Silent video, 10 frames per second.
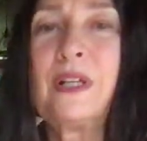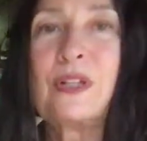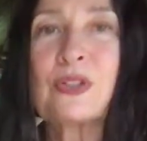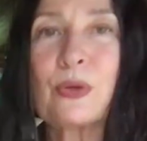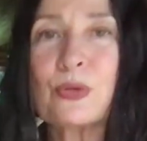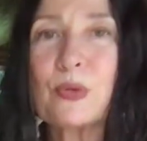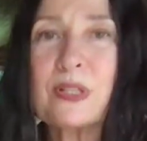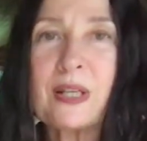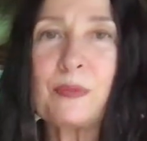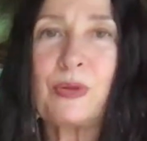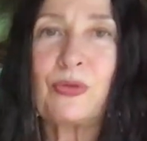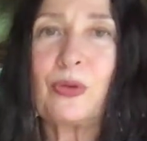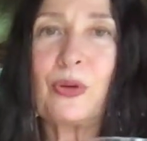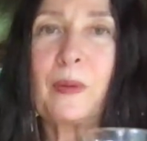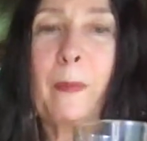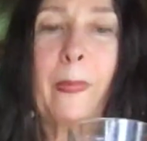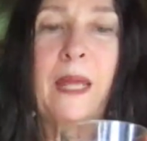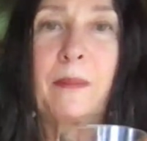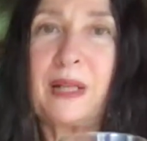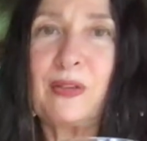So as we said before
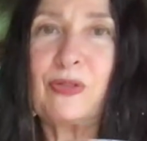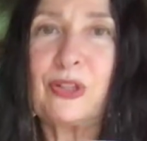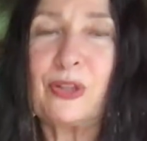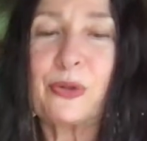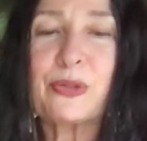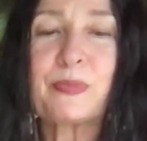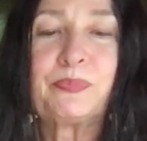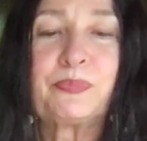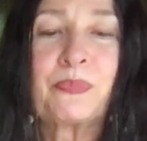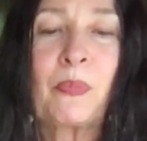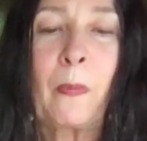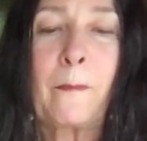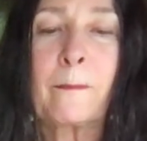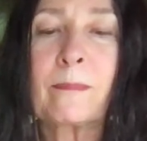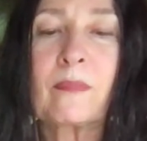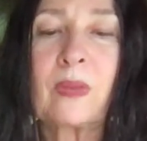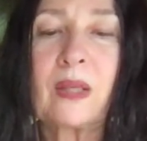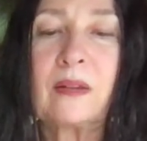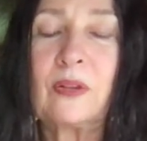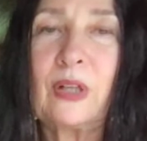in many videos,
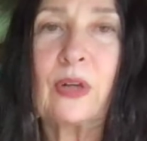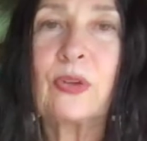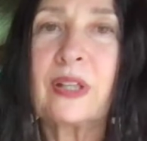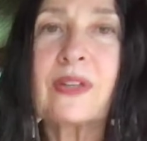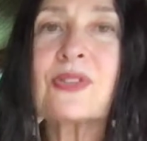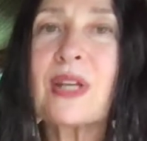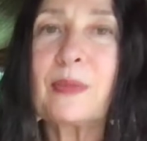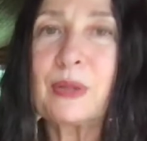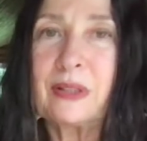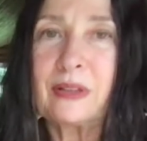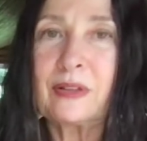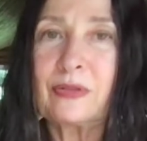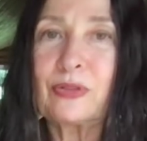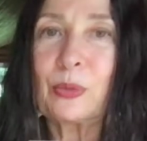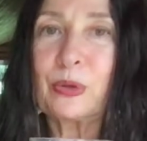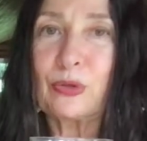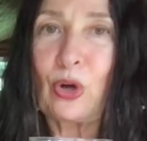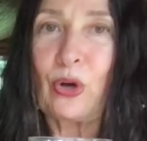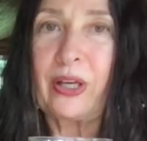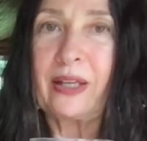you're not going to get salmonella from a
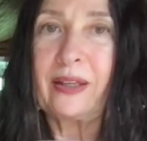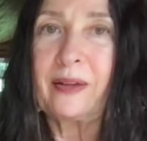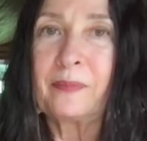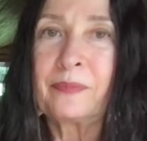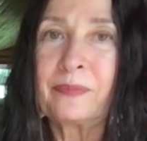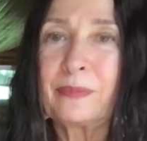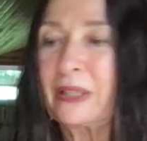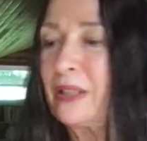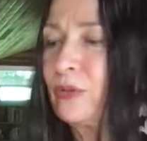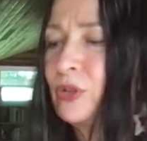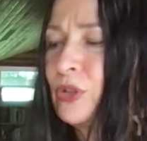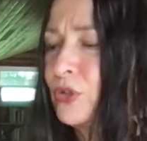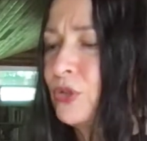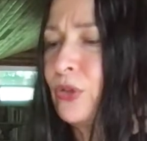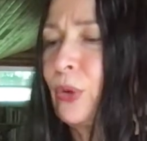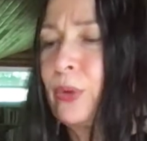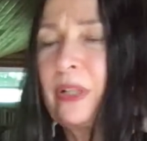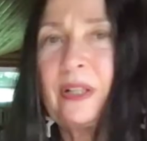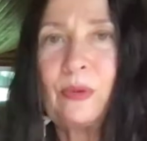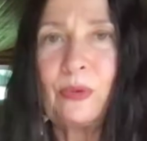raw egg, but never just throw it
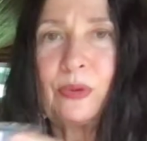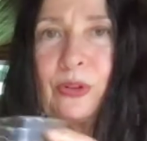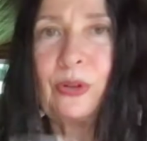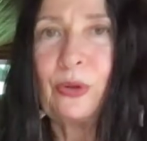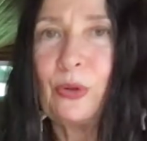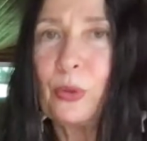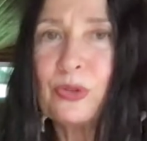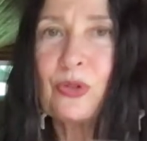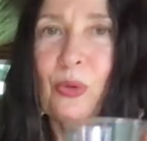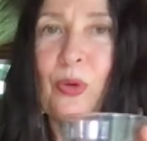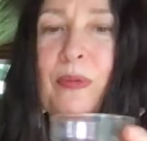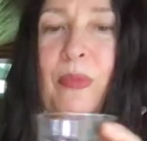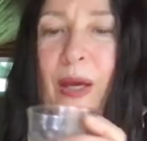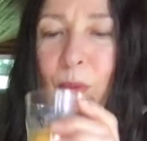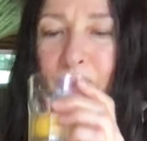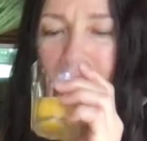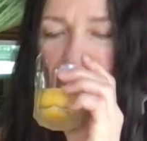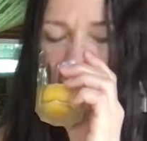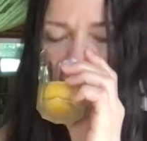in. You know, you always go one by one.